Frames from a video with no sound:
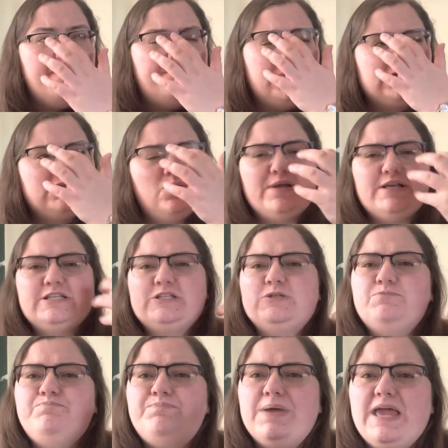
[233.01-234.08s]
But to
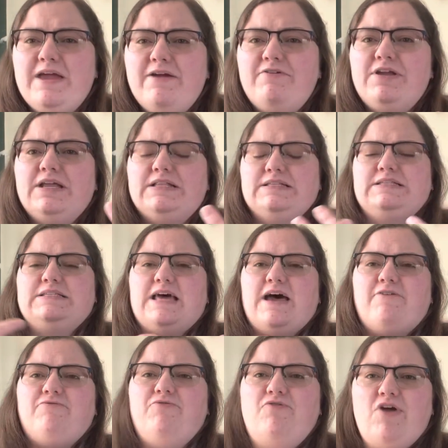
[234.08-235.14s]
experience
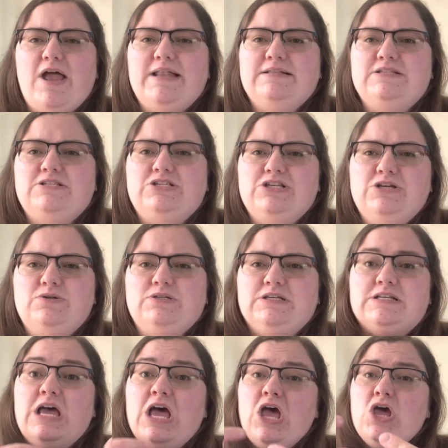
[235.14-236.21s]
that friend,
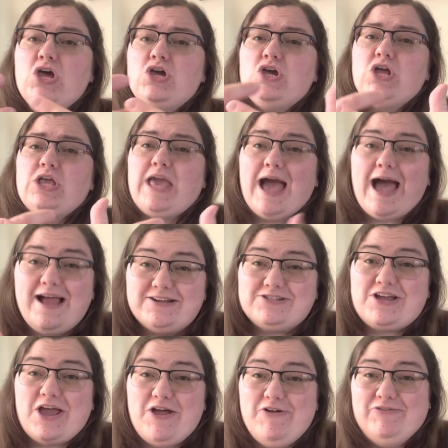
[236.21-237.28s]
Susan, catch
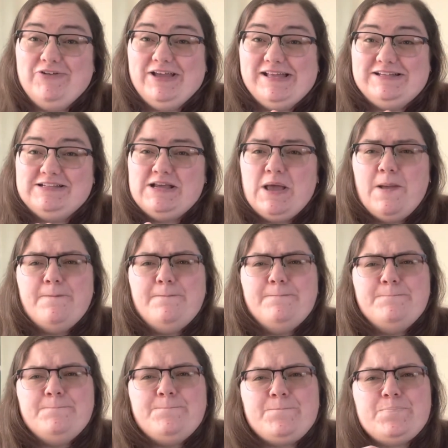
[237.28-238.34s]
COVID,
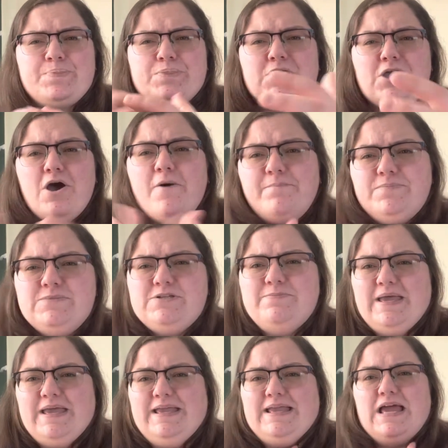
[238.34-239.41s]
come to
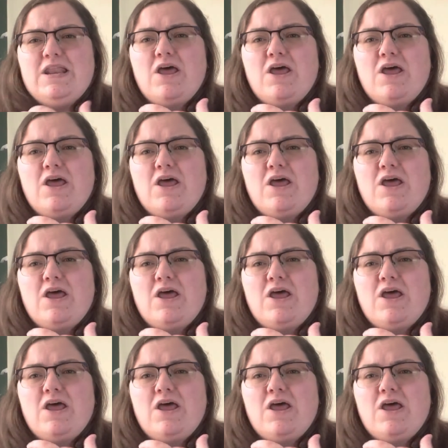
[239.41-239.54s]
me and